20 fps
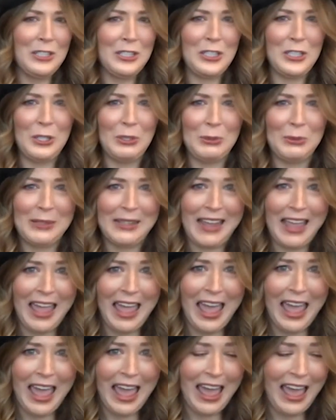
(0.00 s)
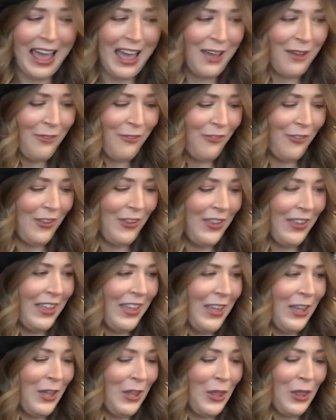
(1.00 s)
two and a half,
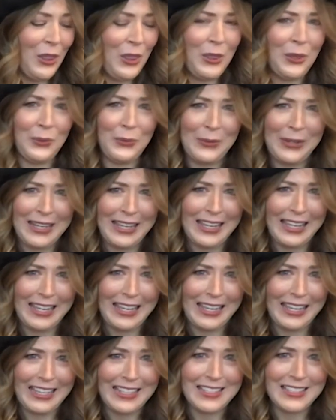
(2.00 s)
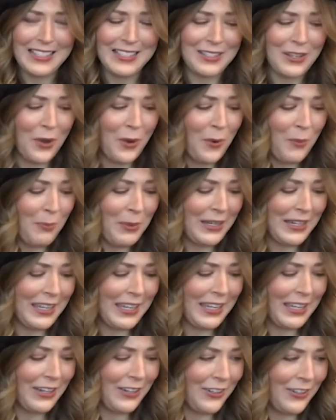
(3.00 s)
three. It says open
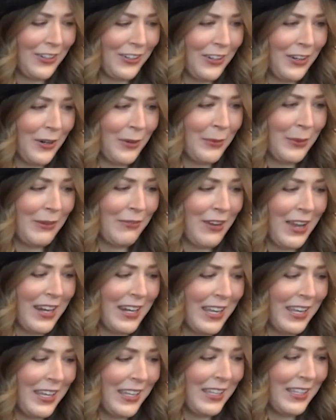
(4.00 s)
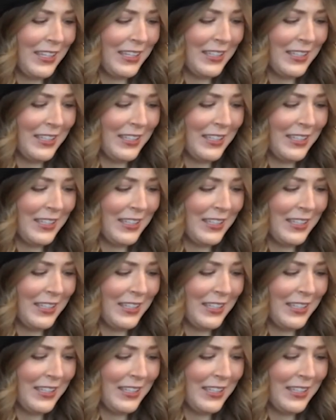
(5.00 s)
here. Are we ready?